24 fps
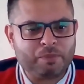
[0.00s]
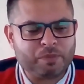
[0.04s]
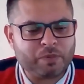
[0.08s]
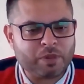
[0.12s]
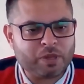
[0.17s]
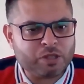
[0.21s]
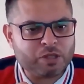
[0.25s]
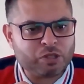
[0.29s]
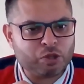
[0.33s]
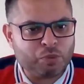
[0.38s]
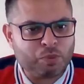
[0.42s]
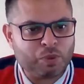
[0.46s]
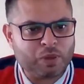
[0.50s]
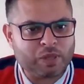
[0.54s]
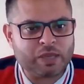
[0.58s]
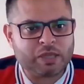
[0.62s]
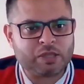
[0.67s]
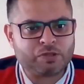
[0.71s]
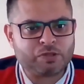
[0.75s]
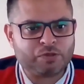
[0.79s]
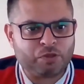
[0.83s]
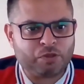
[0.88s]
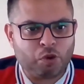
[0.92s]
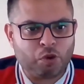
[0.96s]
to whether
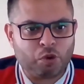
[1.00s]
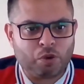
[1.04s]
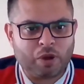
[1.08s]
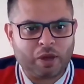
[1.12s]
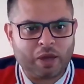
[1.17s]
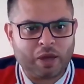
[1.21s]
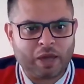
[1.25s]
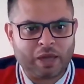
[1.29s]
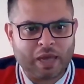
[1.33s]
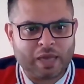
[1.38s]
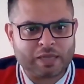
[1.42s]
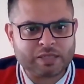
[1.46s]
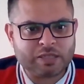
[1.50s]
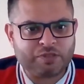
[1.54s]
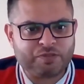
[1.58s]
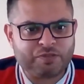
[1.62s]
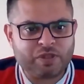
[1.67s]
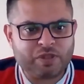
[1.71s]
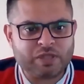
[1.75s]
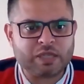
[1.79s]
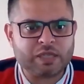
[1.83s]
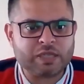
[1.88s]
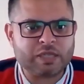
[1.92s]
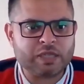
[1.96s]
it's for as a
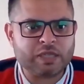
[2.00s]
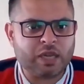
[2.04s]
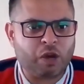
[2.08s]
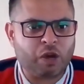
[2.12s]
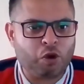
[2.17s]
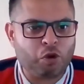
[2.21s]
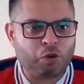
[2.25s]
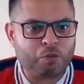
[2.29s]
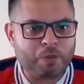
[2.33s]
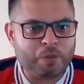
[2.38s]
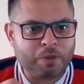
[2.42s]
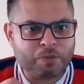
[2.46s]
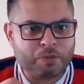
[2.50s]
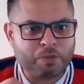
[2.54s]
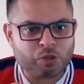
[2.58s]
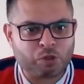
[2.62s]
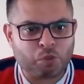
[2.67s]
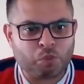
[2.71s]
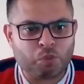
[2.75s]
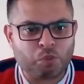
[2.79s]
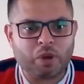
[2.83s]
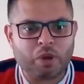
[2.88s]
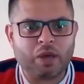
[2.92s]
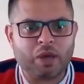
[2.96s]
visitor or people to
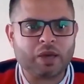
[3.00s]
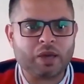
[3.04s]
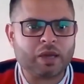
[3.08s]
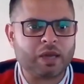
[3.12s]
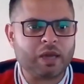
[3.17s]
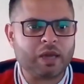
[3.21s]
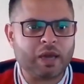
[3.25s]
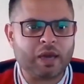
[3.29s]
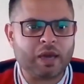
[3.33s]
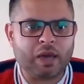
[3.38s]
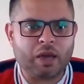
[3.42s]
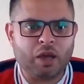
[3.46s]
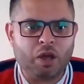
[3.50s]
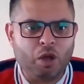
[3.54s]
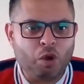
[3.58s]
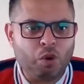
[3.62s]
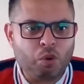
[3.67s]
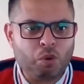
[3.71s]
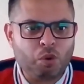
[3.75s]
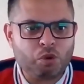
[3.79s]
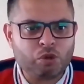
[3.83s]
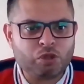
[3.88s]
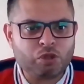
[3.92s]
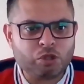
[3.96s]
work here
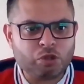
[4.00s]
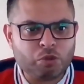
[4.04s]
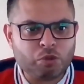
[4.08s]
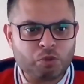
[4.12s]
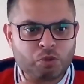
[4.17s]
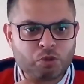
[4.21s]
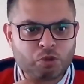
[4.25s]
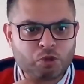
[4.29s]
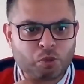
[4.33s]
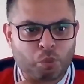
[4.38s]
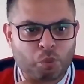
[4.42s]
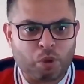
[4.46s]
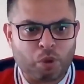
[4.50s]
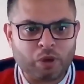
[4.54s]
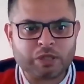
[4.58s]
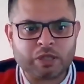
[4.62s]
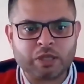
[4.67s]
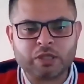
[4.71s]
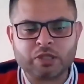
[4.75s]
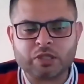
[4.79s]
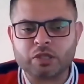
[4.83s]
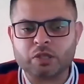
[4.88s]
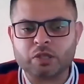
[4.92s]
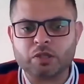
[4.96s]
or to
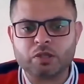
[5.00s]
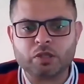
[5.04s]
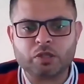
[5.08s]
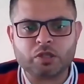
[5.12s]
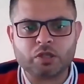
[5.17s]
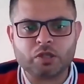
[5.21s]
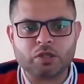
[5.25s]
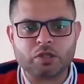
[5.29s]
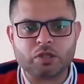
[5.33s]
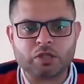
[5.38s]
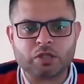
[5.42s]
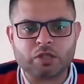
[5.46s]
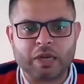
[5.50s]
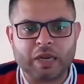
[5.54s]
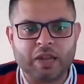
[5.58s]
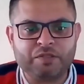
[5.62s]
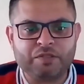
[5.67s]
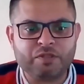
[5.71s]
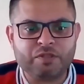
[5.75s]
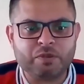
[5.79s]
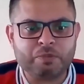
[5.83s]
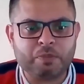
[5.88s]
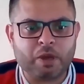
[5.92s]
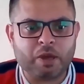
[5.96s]
wanting to
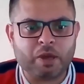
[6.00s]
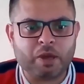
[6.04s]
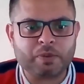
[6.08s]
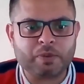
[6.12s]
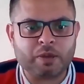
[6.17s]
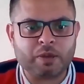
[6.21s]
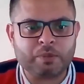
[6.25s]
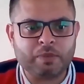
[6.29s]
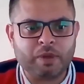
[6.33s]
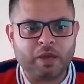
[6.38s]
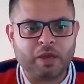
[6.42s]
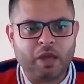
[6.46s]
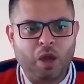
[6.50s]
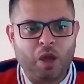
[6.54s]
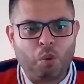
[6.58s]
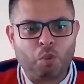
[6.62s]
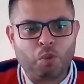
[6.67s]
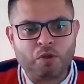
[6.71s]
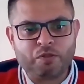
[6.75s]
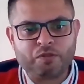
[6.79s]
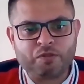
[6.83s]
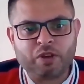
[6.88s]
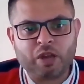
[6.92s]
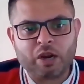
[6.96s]
live in Birmingham,
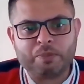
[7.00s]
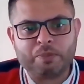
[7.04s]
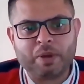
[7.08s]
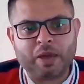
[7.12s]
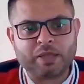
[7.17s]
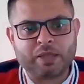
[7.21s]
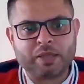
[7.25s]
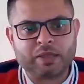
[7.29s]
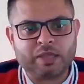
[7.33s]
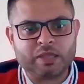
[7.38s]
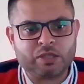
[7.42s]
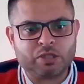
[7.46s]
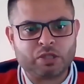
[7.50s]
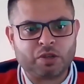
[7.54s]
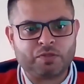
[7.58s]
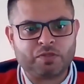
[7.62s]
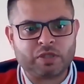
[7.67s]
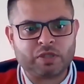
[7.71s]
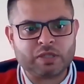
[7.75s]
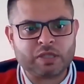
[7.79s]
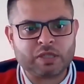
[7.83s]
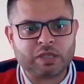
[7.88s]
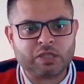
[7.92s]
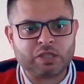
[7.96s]
we've got to make these tough
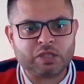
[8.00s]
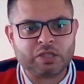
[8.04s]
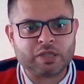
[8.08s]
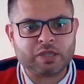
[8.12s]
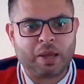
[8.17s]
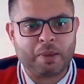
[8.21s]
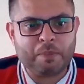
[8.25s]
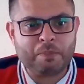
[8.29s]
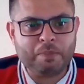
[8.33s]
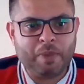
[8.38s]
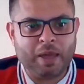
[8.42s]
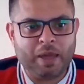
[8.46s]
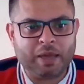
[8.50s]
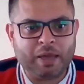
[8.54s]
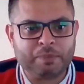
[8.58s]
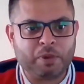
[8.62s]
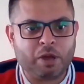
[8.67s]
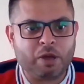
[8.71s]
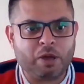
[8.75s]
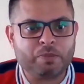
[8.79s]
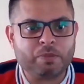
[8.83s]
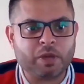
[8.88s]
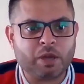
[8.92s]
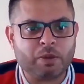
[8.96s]
decisions that make
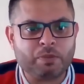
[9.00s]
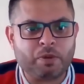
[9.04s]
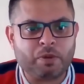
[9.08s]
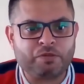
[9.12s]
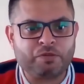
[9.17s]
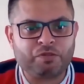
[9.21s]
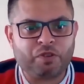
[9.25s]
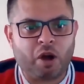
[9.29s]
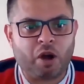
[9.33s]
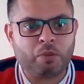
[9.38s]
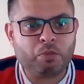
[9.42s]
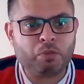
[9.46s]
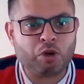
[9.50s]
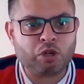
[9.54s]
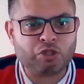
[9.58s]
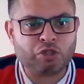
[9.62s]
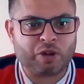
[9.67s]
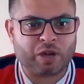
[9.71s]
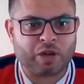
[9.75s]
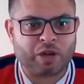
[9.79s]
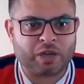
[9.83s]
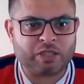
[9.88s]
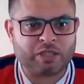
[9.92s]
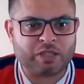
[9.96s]
Birmingham a far more
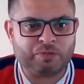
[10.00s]
attractive